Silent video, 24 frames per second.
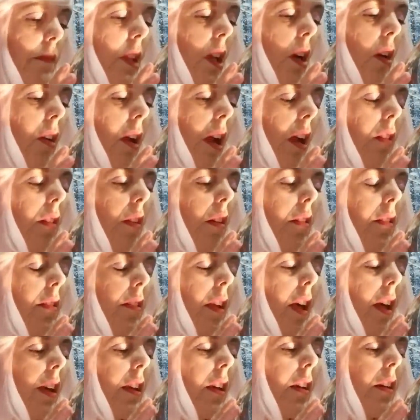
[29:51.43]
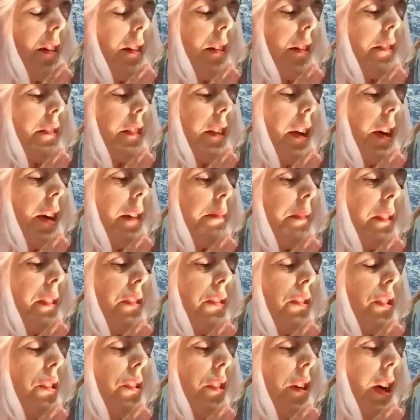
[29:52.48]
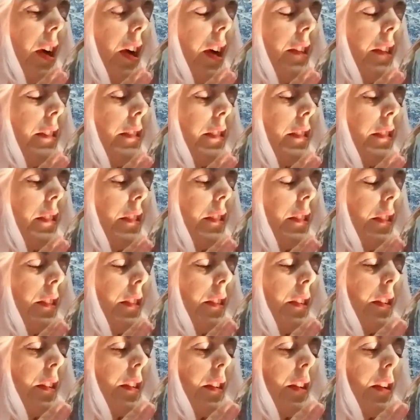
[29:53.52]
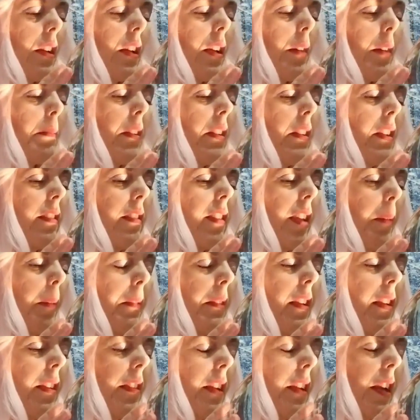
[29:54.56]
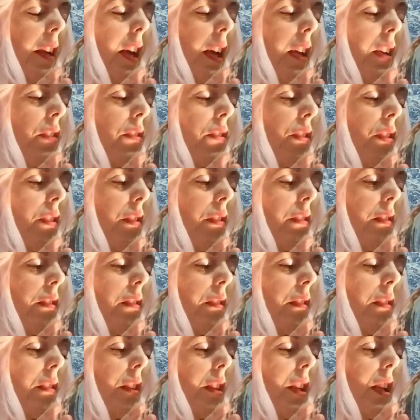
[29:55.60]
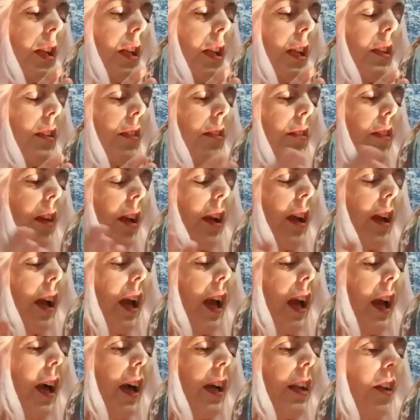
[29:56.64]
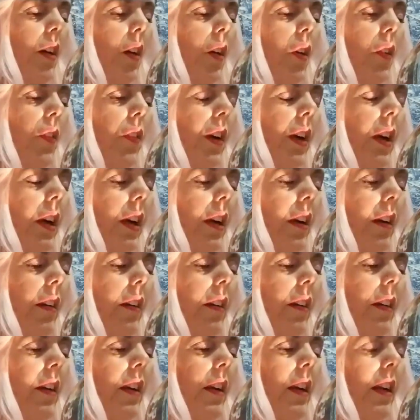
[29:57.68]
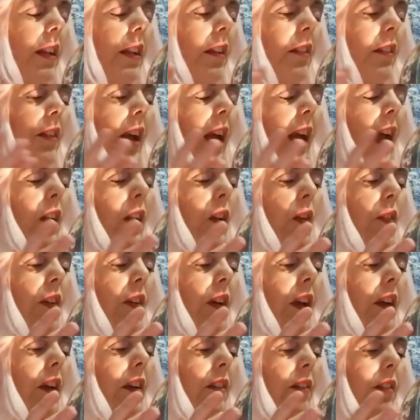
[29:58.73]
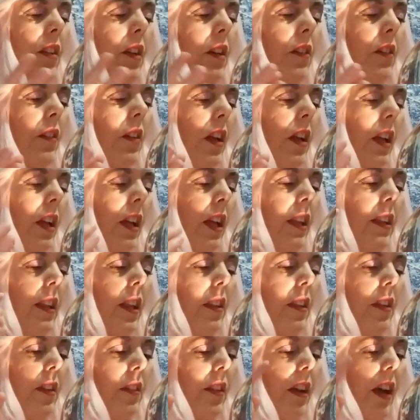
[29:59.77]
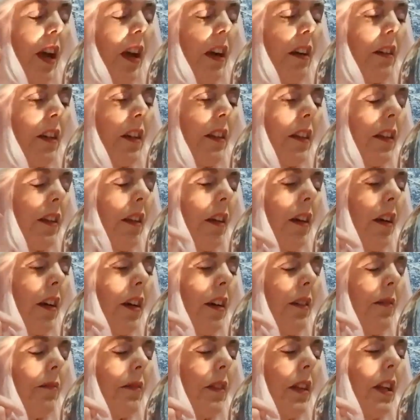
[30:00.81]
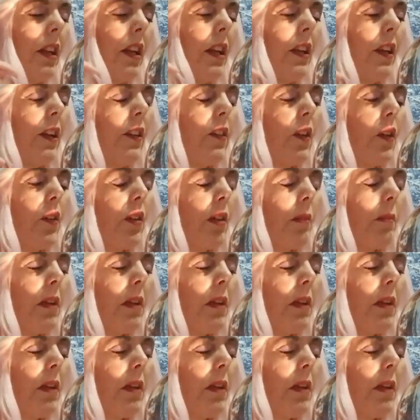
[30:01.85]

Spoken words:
Okay, it looks like, yeah, there's 2 hands. But this time it isn't an angel. There's like a hand over here. There's a hand over here, so. Then there's a heart at the top. So to